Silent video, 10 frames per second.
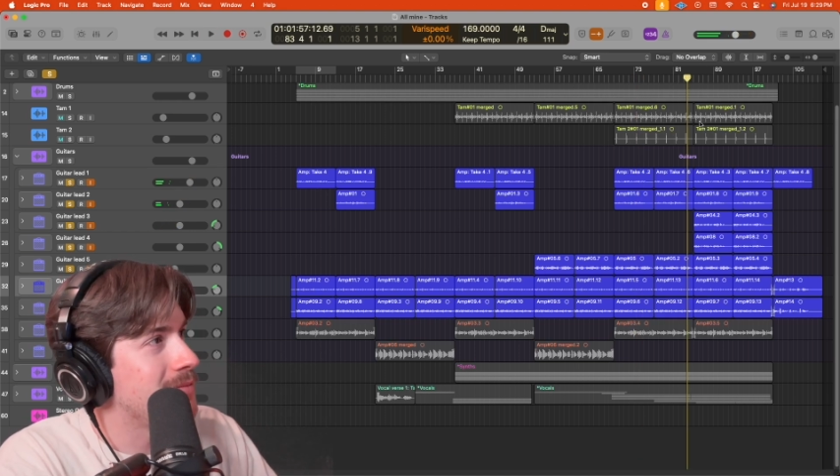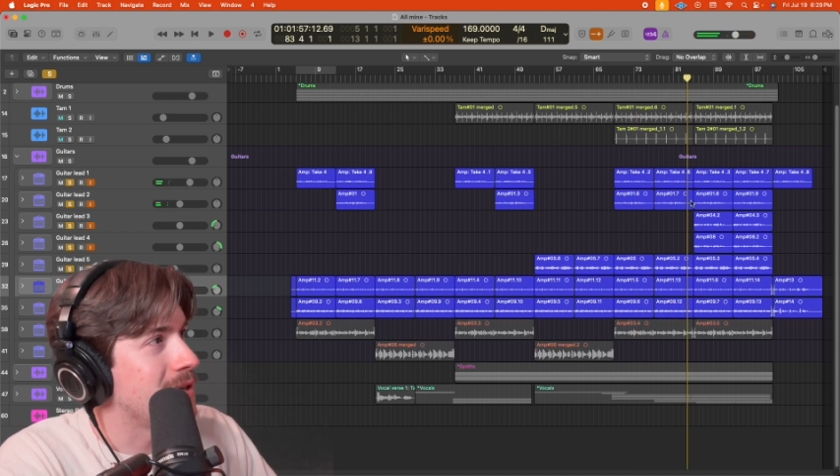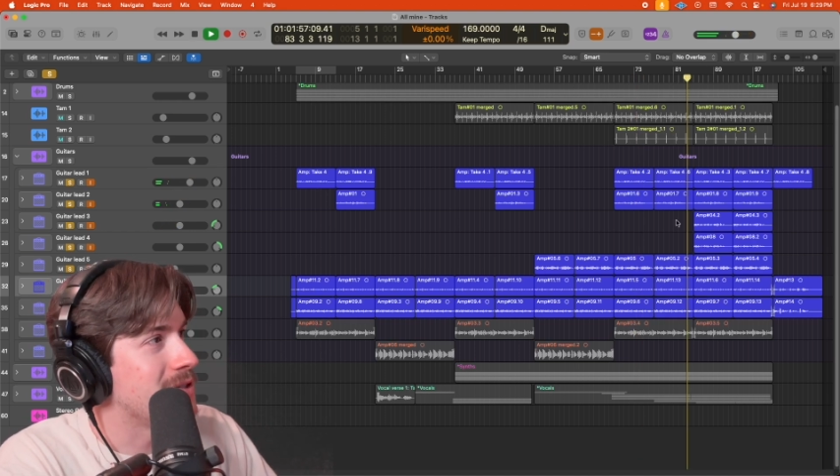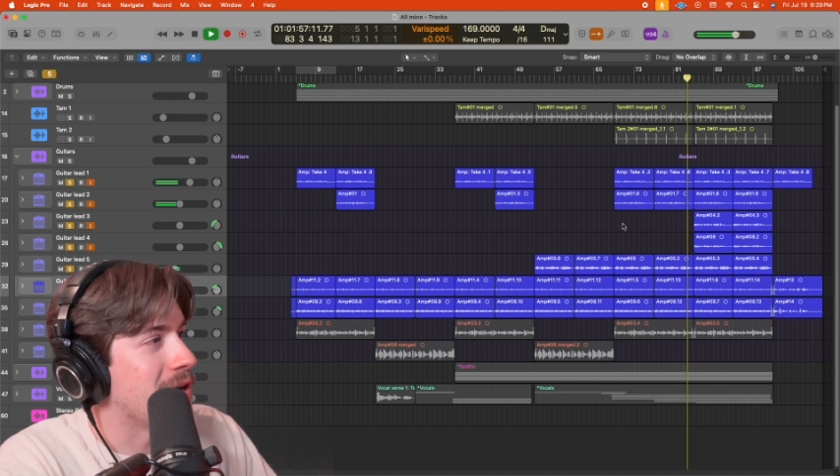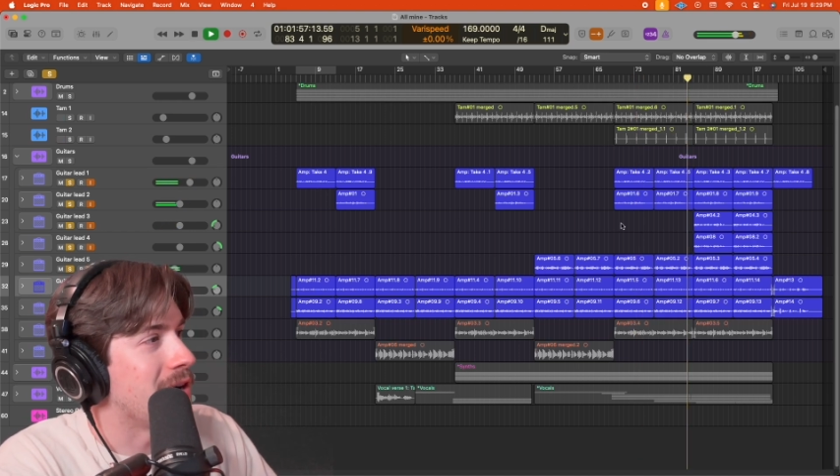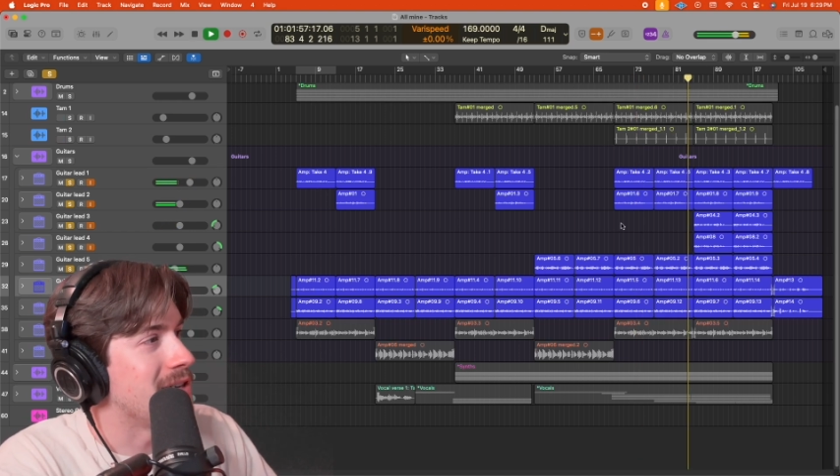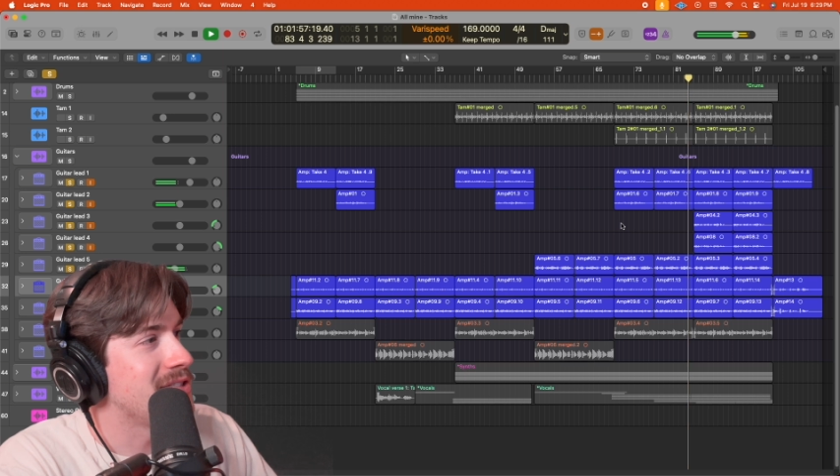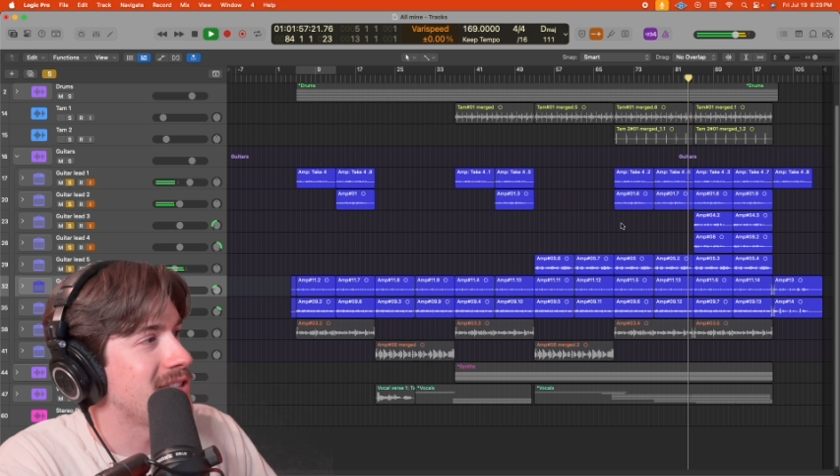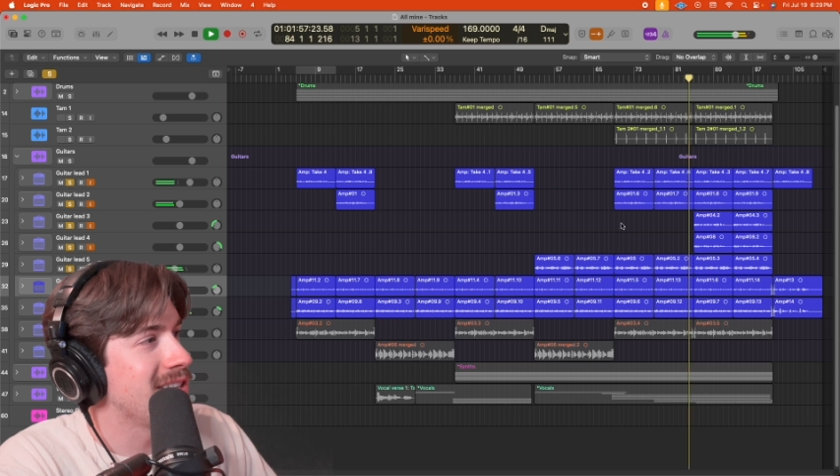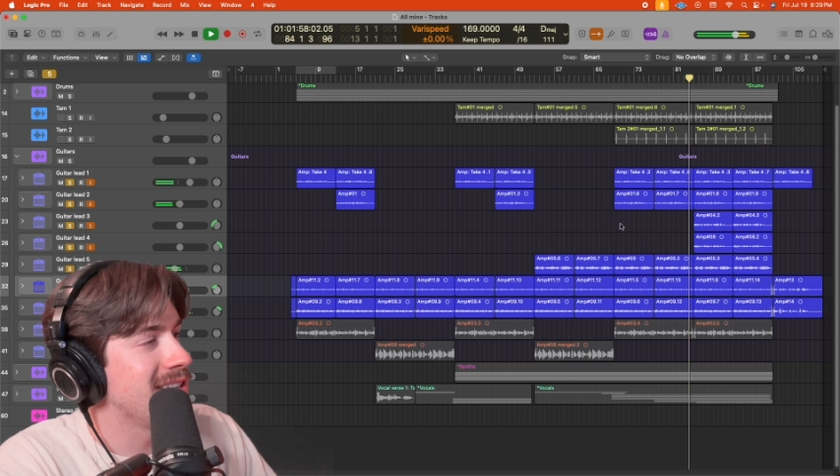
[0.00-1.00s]
guitars,
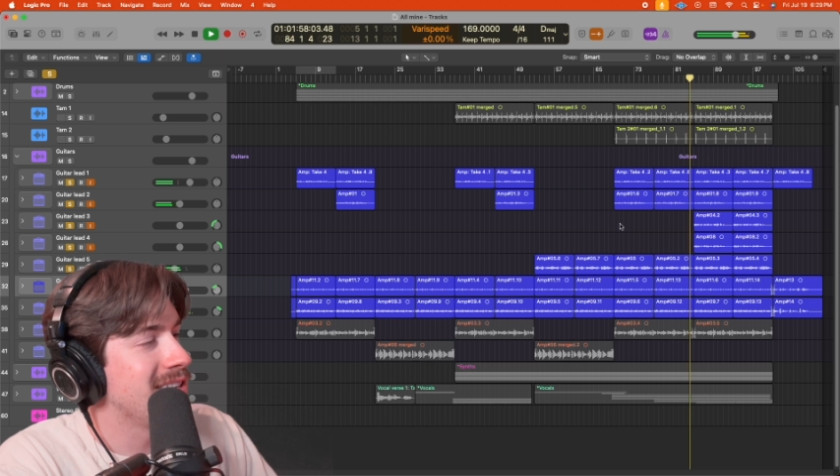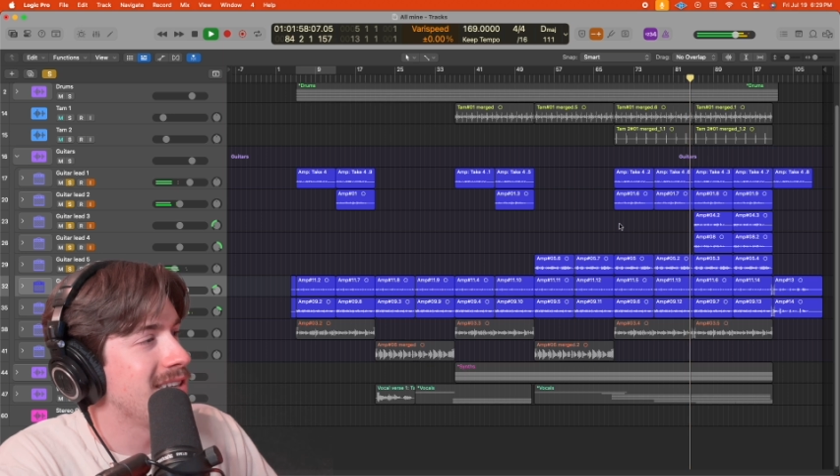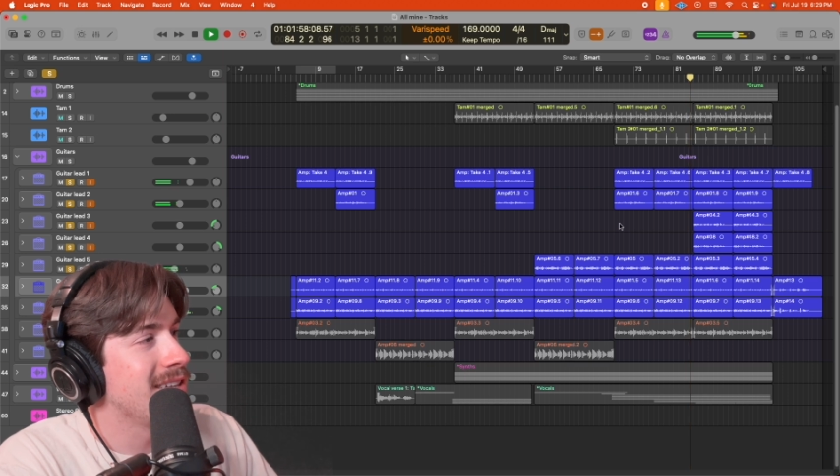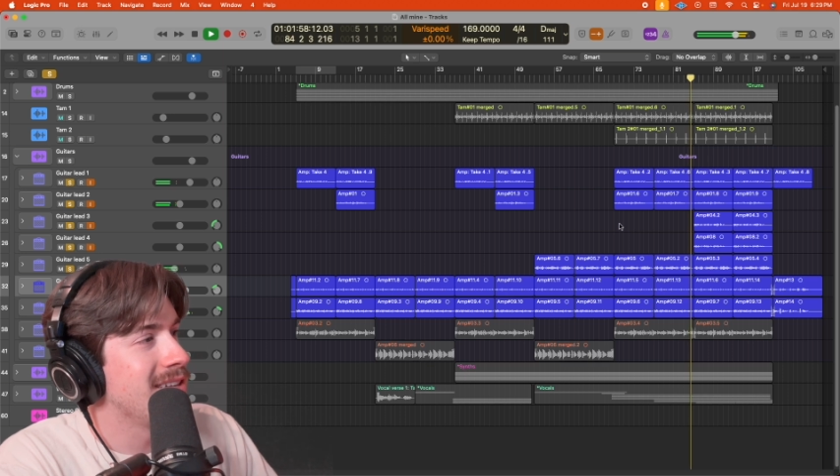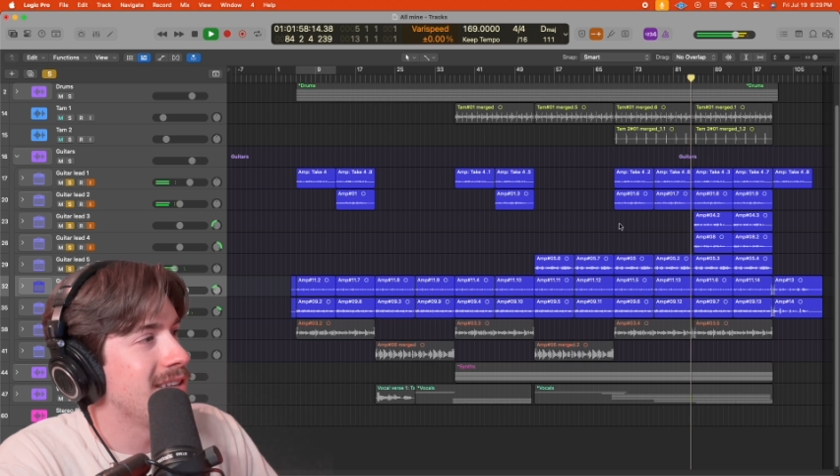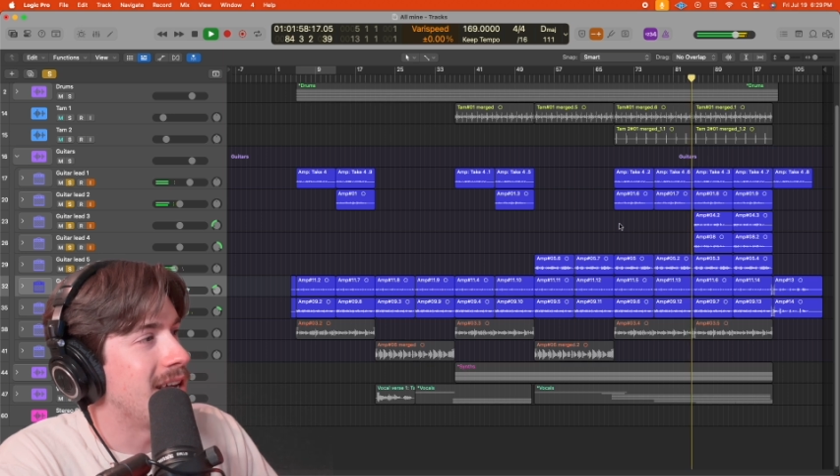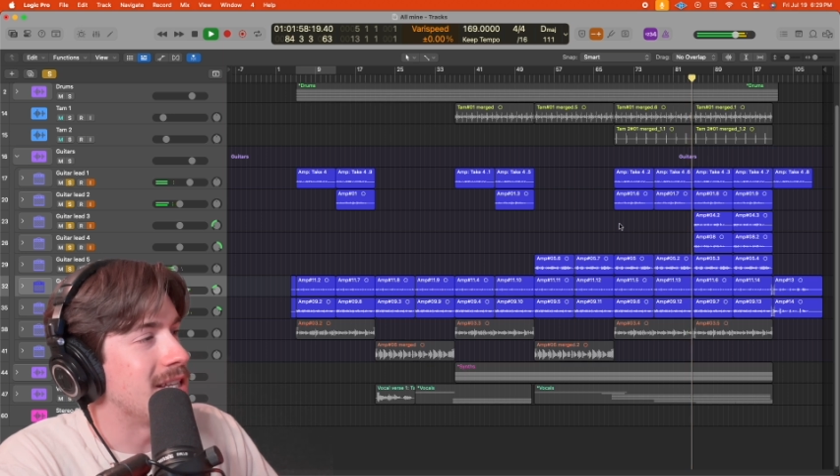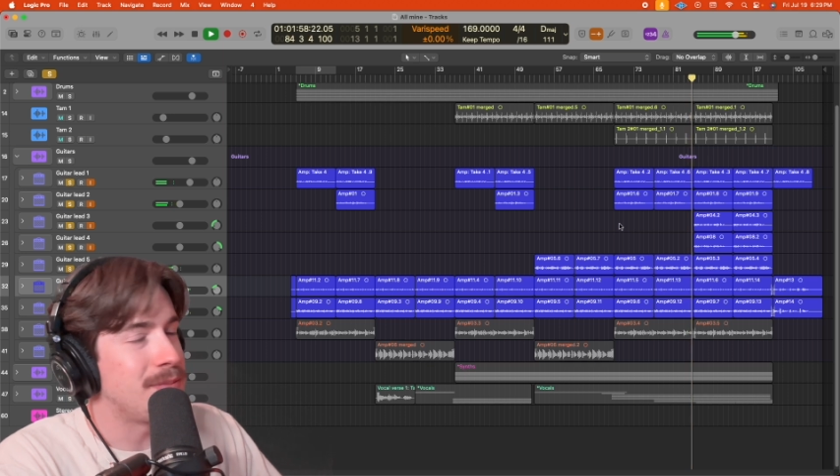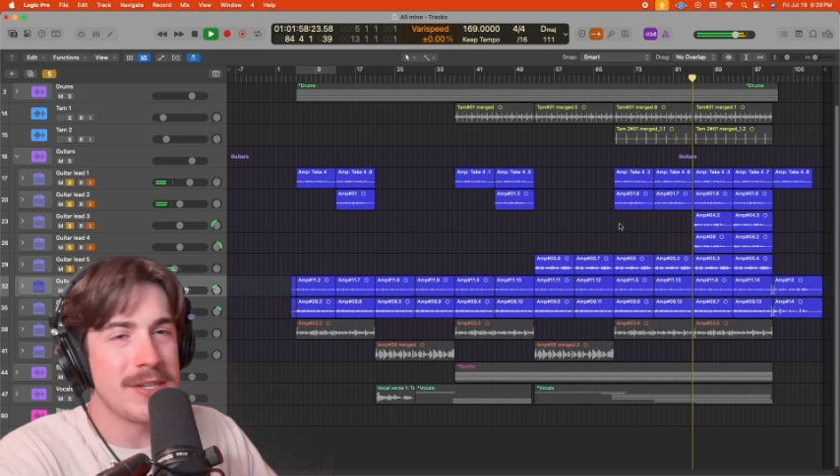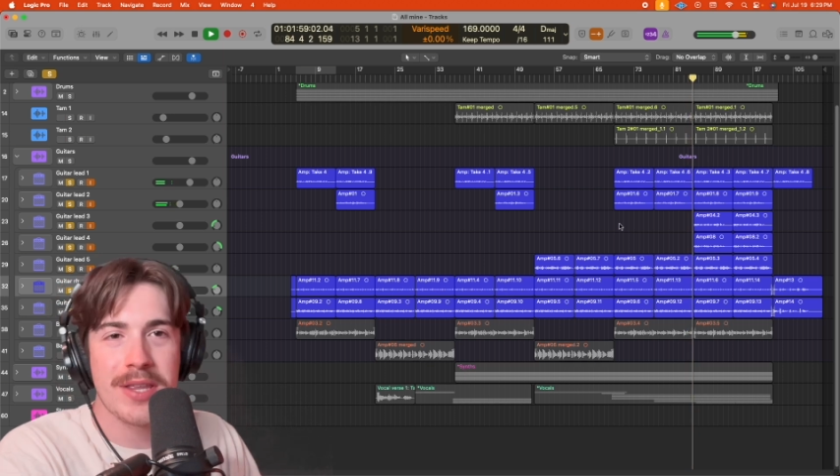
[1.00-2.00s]

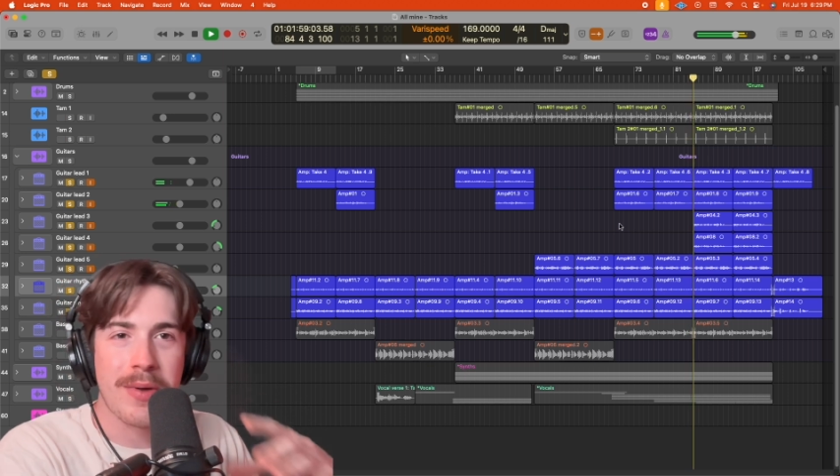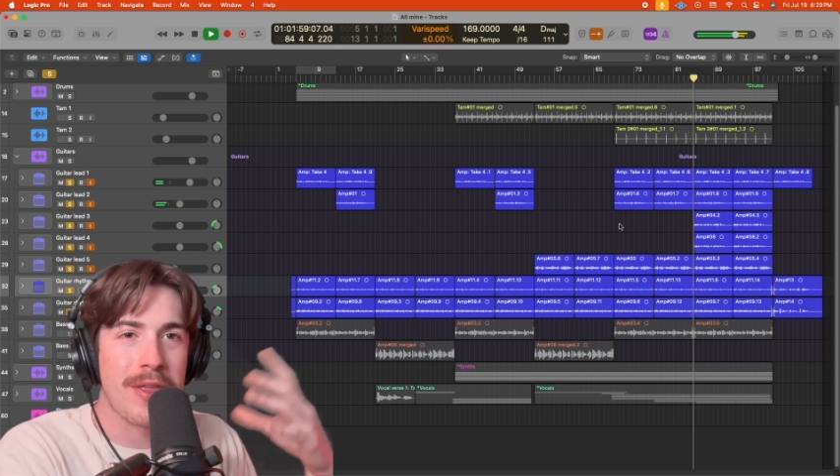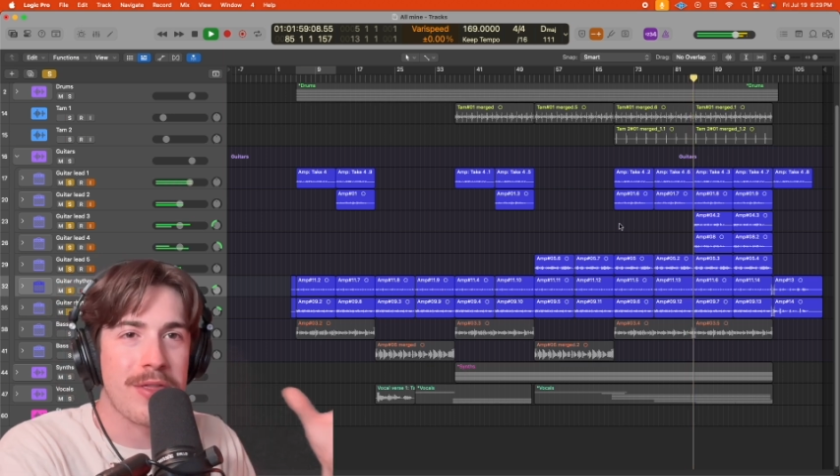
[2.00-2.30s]
especially when